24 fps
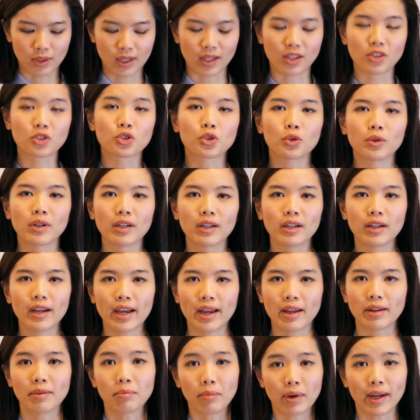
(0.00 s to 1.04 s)
this sugar
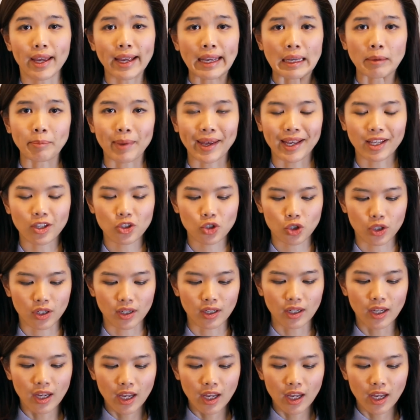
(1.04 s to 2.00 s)
and egg mixture.